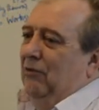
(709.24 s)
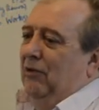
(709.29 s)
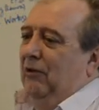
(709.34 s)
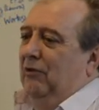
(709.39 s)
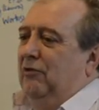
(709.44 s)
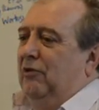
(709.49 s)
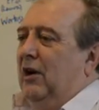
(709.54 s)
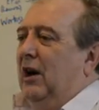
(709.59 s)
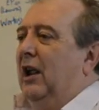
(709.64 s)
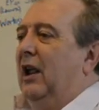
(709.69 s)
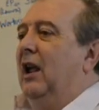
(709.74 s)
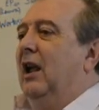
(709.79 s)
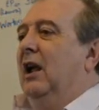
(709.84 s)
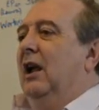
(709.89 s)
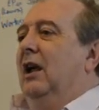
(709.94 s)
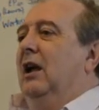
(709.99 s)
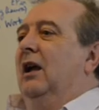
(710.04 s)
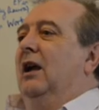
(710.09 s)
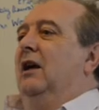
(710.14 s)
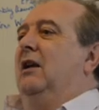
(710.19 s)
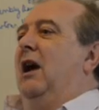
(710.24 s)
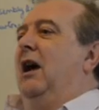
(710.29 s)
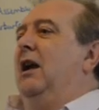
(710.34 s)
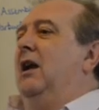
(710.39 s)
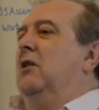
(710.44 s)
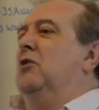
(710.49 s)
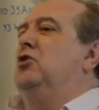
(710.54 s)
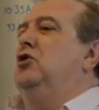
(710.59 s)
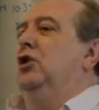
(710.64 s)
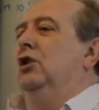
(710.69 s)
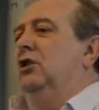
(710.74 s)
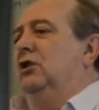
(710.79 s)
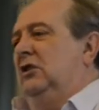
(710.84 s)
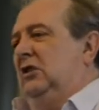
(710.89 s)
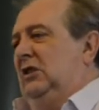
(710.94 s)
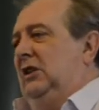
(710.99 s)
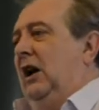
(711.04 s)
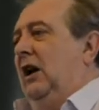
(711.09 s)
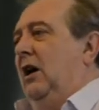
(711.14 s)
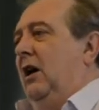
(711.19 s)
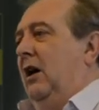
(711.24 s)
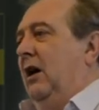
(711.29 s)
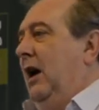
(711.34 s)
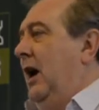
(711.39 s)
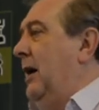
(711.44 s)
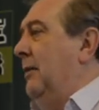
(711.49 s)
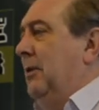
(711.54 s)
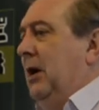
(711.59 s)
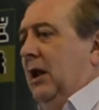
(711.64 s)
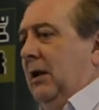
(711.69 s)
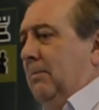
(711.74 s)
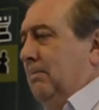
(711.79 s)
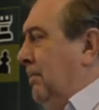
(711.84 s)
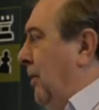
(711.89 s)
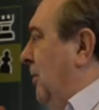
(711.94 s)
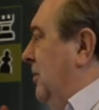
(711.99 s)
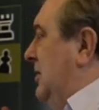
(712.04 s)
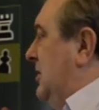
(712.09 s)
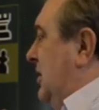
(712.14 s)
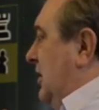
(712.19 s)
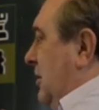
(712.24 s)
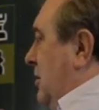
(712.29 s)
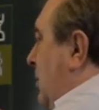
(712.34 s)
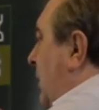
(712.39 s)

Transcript: for free. Okay, good start. How many points of